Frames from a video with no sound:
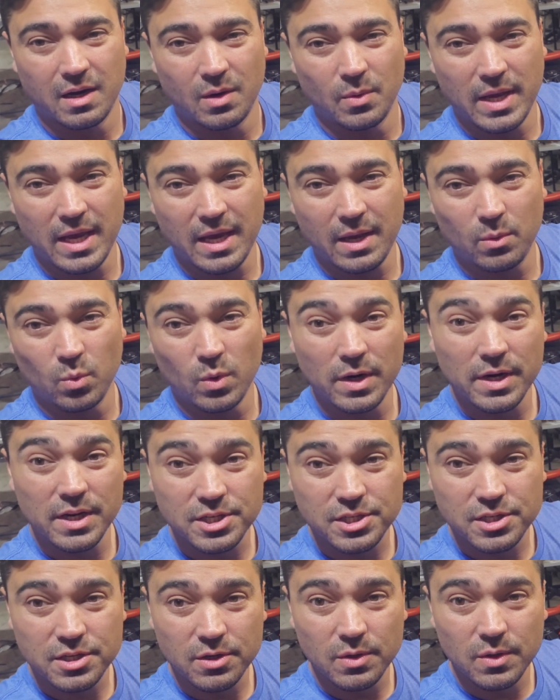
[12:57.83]
we had one
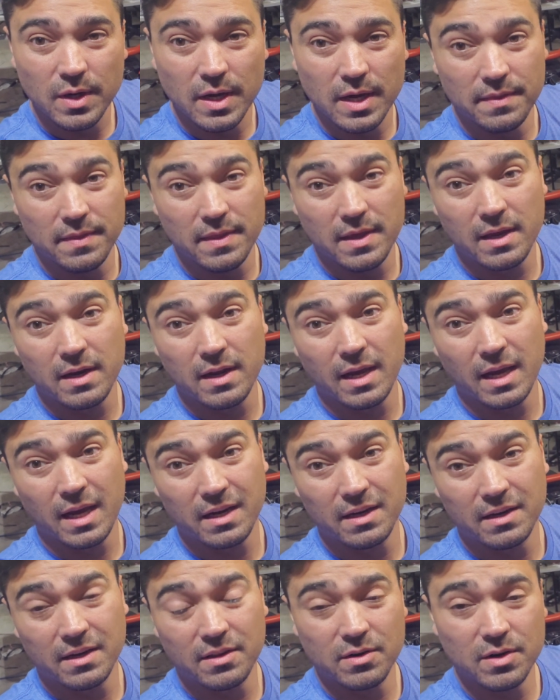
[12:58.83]
issue, and then I
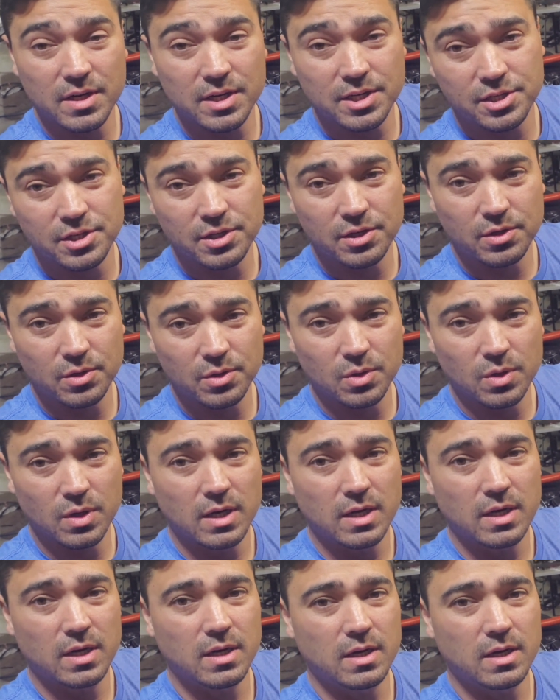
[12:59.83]
had another issue